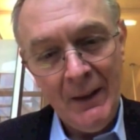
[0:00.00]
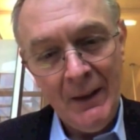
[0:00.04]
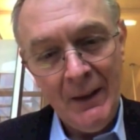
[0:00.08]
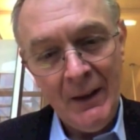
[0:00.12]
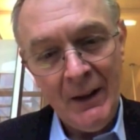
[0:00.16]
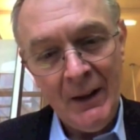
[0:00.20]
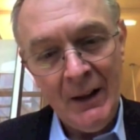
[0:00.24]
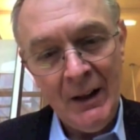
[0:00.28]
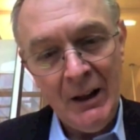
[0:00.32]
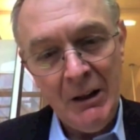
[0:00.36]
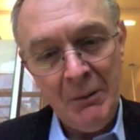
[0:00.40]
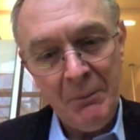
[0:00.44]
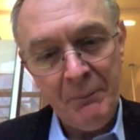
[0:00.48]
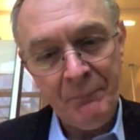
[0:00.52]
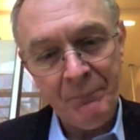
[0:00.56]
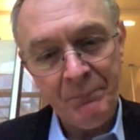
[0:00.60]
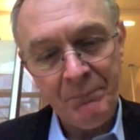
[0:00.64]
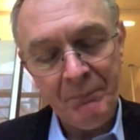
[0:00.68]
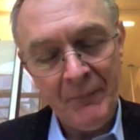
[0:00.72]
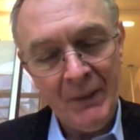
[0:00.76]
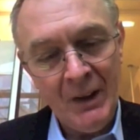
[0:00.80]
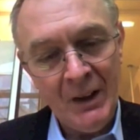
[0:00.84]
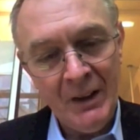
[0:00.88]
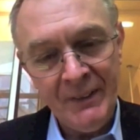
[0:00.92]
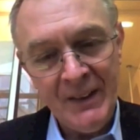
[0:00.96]
And
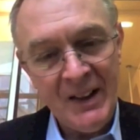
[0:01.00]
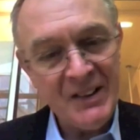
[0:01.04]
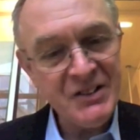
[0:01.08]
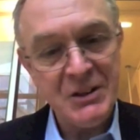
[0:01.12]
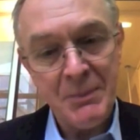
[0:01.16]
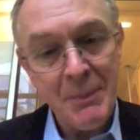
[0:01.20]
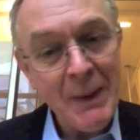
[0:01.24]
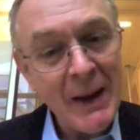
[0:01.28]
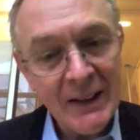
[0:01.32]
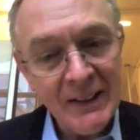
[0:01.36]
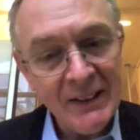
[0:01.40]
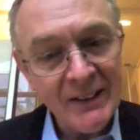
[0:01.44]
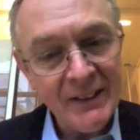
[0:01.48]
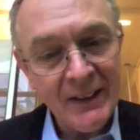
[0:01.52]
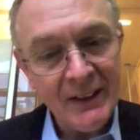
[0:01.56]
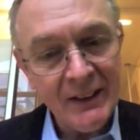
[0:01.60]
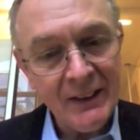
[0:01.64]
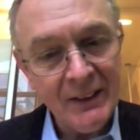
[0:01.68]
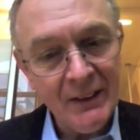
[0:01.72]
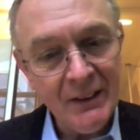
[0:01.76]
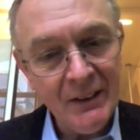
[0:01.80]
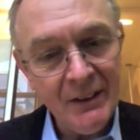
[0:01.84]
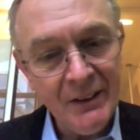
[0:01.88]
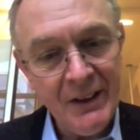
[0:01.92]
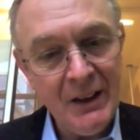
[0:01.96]
that's a bad thing.
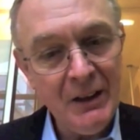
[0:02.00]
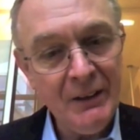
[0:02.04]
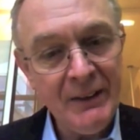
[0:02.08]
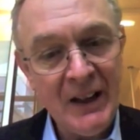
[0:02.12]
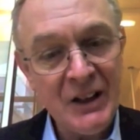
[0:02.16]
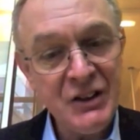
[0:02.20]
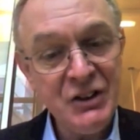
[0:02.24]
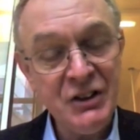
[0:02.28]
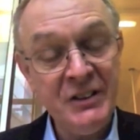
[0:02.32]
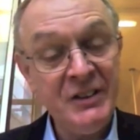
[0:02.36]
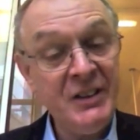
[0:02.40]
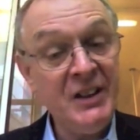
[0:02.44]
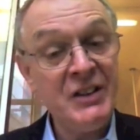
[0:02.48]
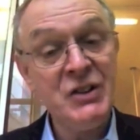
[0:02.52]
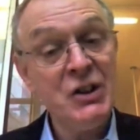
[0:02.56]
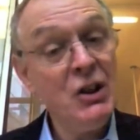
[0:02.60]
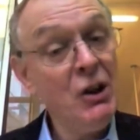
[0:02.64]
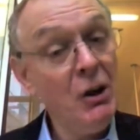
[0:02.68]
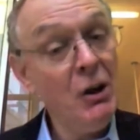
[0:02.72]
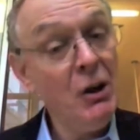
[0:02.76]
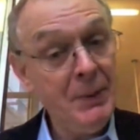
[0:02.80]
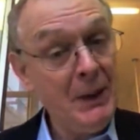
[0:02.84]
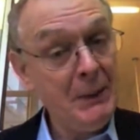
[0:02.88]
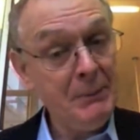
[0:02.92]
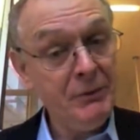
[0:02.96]
And it'll actually deter
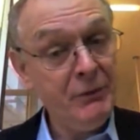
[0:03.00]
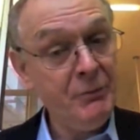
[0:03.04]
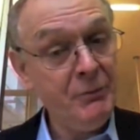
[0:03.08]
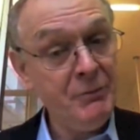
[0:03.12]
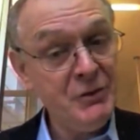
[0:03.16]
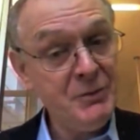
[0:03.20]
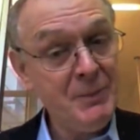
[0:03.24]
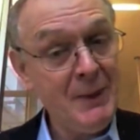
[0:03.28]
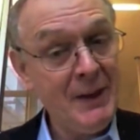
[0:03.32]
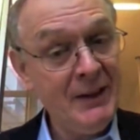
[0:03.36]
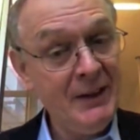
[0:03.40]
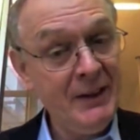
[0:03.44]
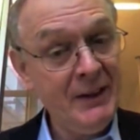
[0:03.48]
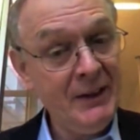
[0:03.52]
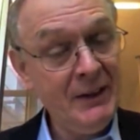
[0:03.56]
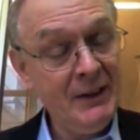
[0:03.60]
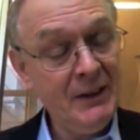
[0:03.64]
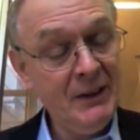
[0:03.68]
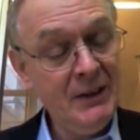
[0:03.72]
people from spending.